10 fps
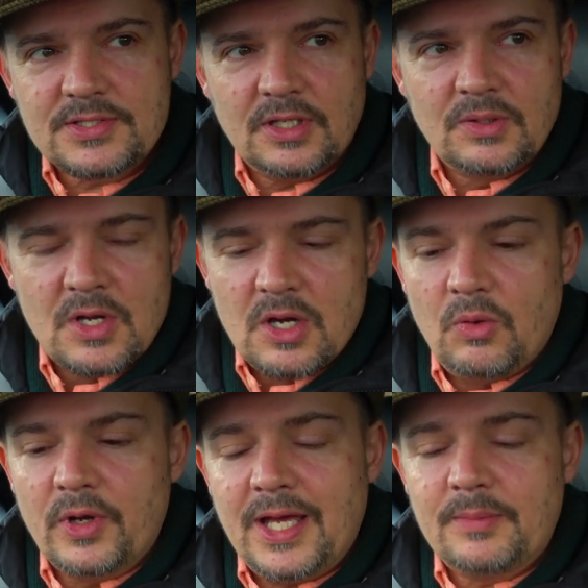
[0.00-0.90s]
So
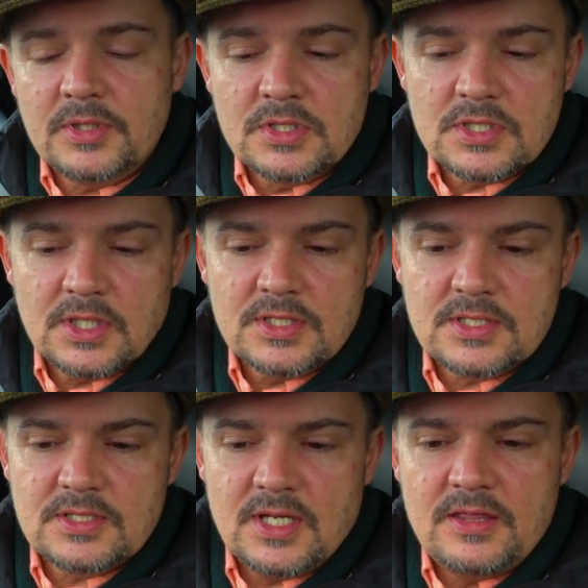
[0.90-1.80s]
what happens
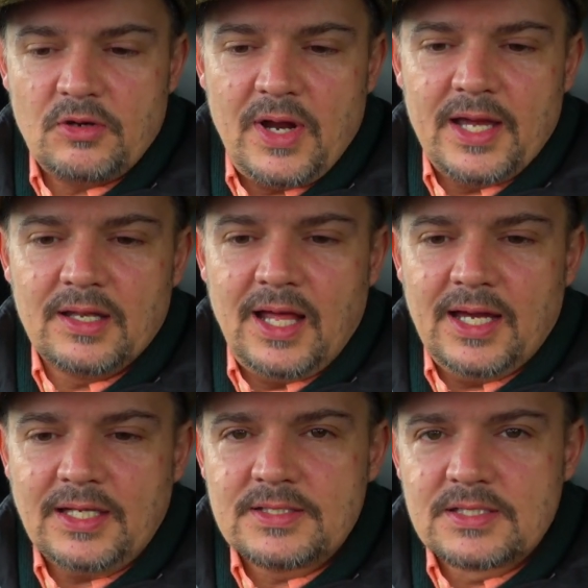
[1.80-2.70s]
is, is that in the right
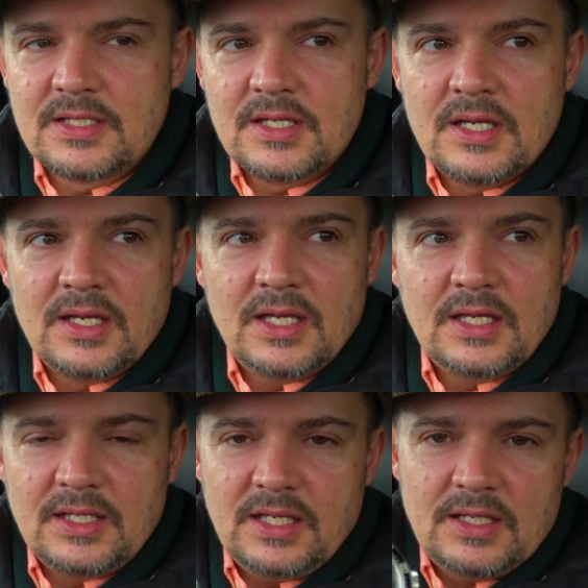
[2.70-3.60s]
light,
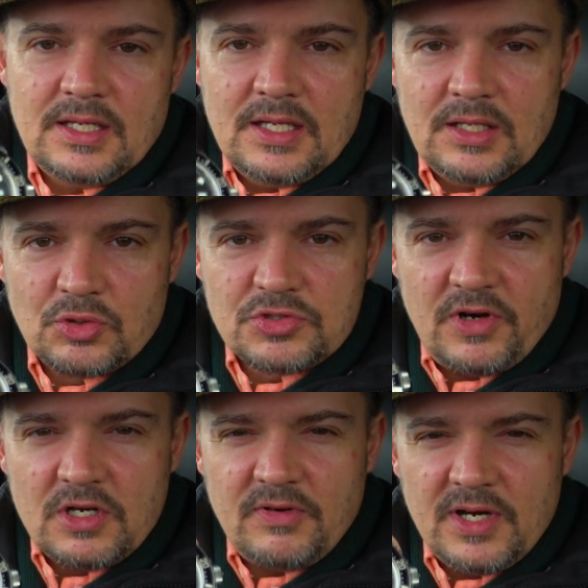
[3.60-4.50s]
it, it, it looks
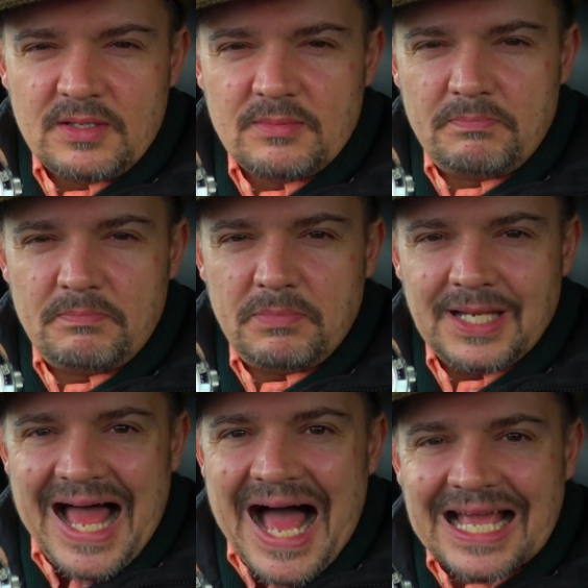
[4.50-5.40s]
very, very
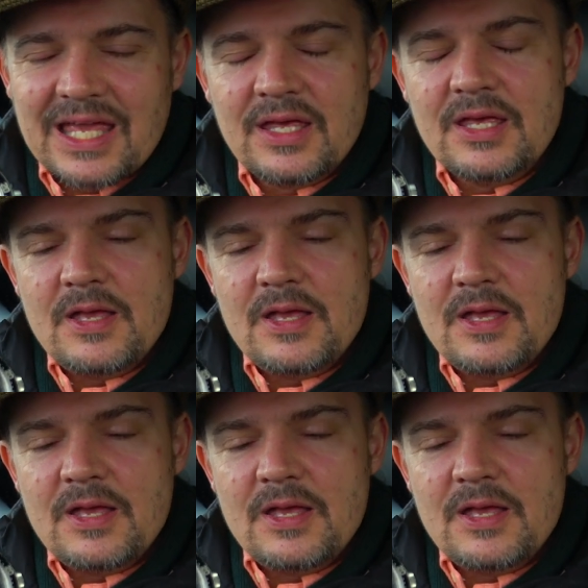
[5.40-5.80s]
black.